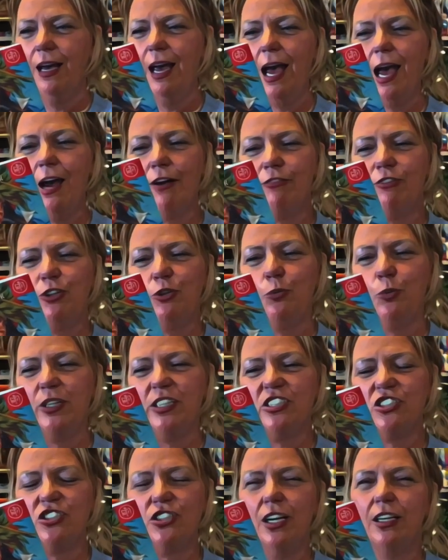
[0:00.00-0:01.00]
Every
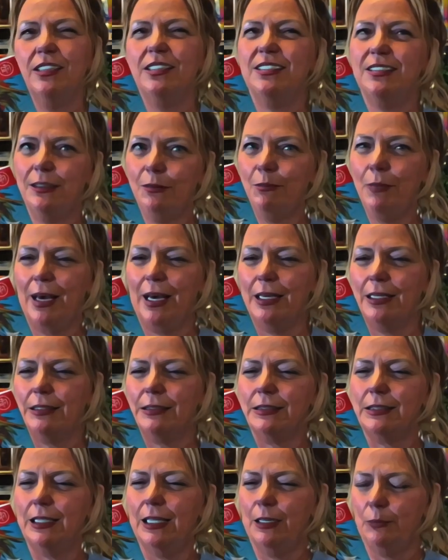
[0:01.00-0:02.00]
wish
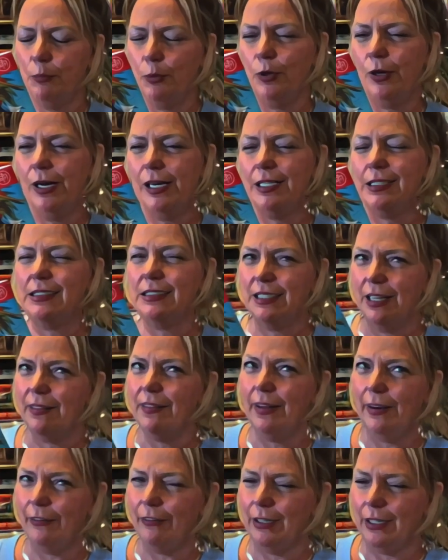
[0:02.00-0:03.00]
demands a price.
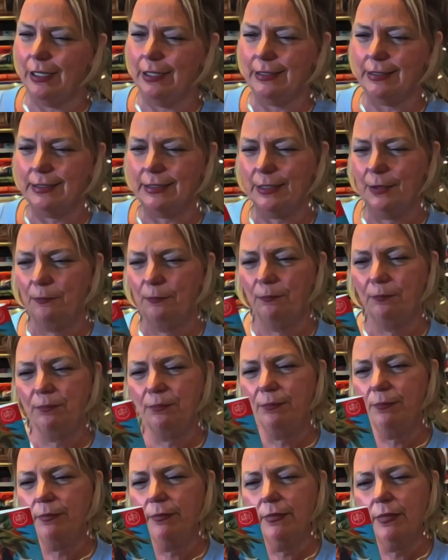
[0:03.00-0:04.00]
There it is.
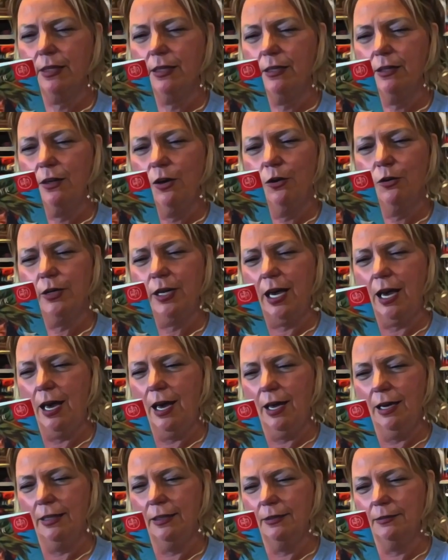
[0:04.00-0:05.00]

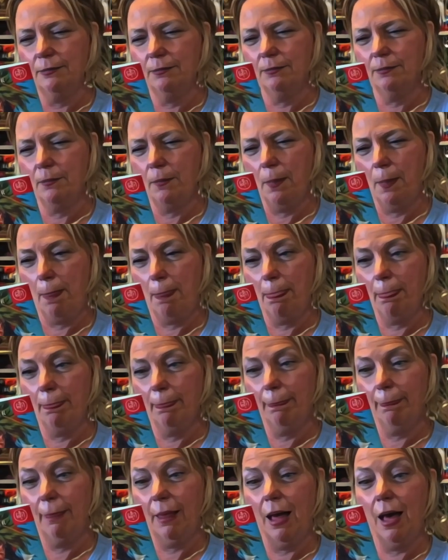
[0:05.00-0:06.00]
Okay.
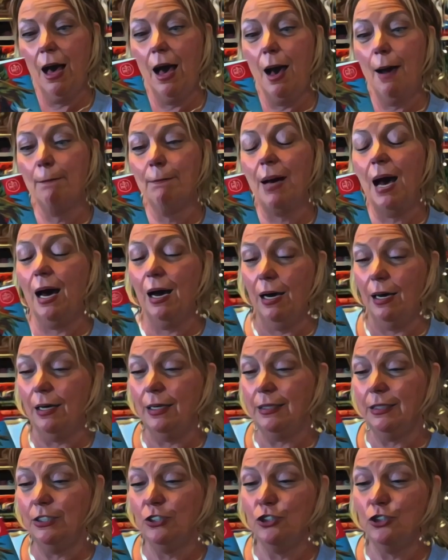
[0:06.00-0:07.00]
Um,
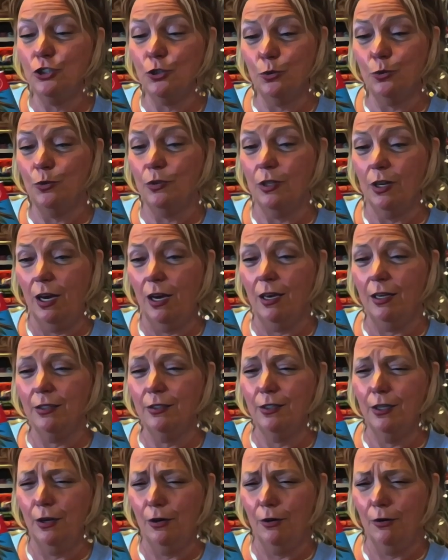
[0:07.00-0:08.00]
I do not
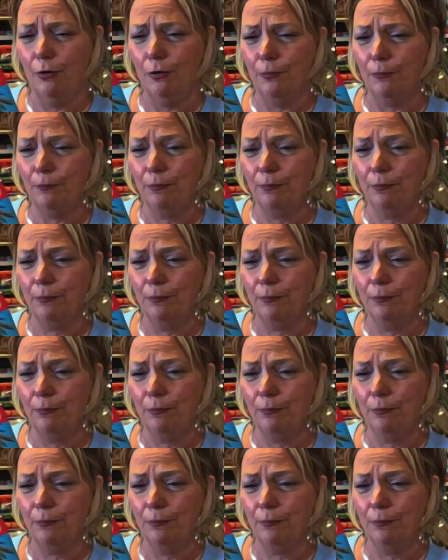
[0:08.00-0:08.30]
know